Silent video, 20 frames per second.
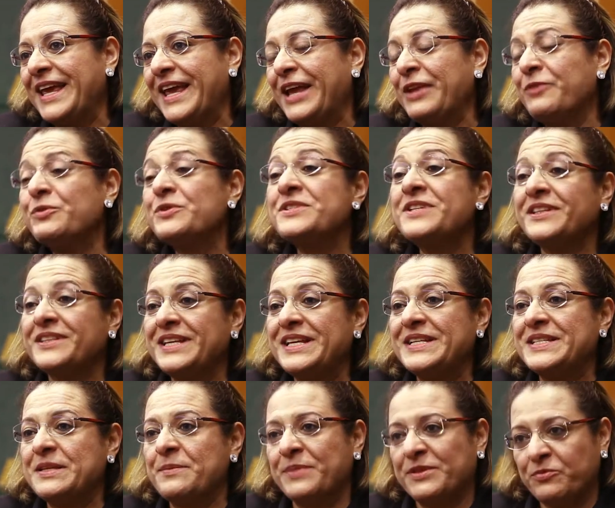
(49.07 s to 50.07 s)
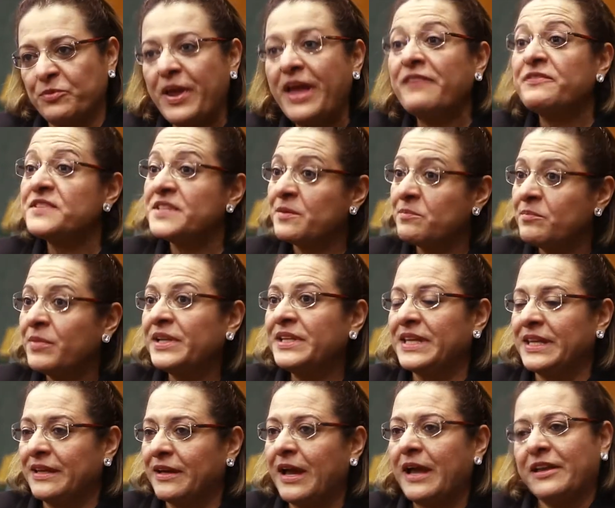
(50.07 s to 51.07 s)
It was not easy, but we have
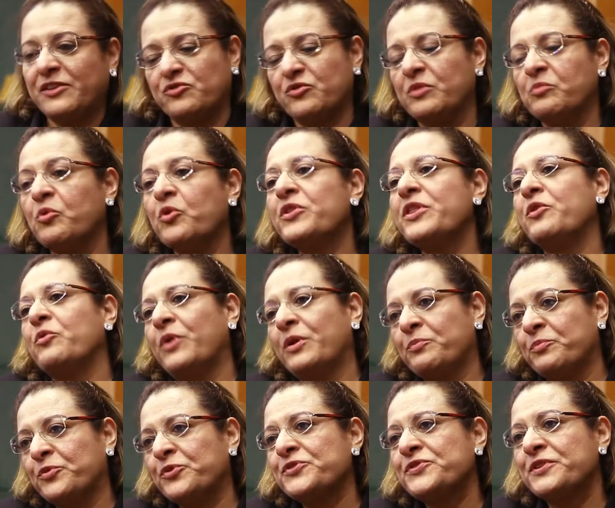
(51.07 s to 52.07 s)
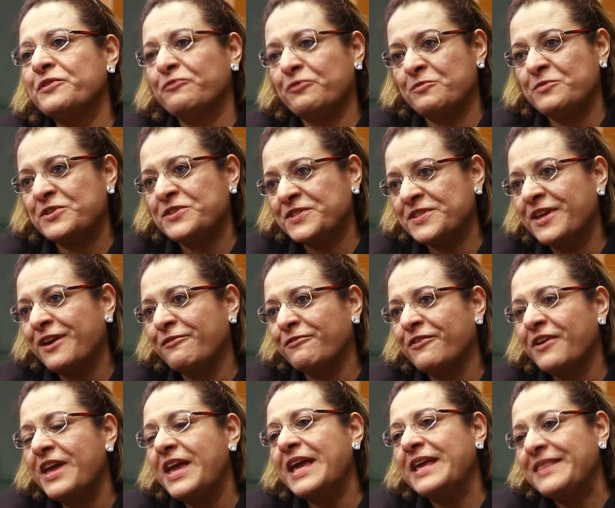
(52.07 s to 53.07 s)
somebody, actually more than one person from the staff
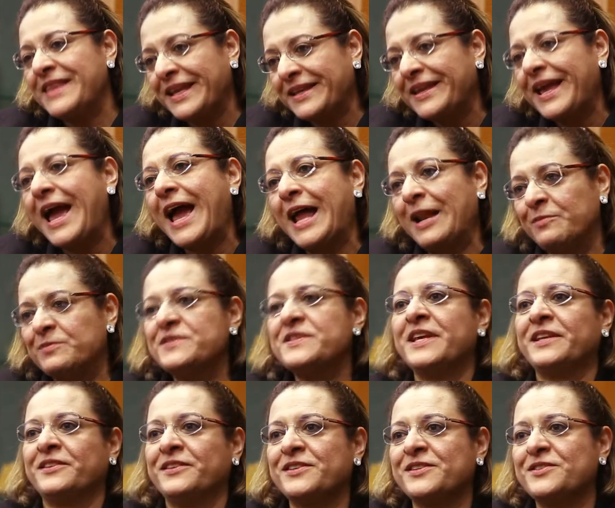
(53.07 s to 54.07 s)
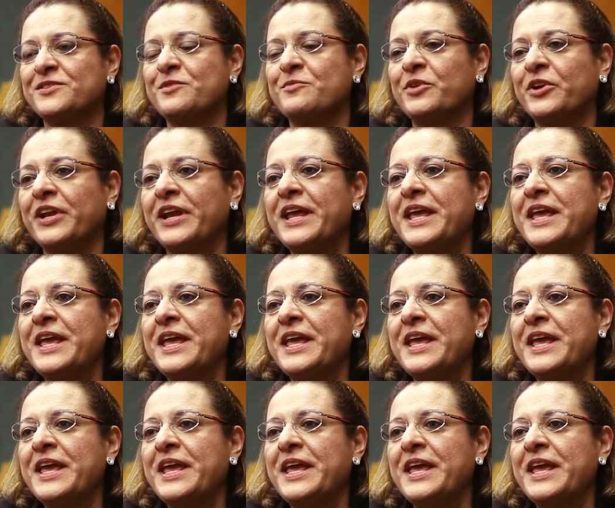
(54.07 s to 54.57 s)
that helps that customer.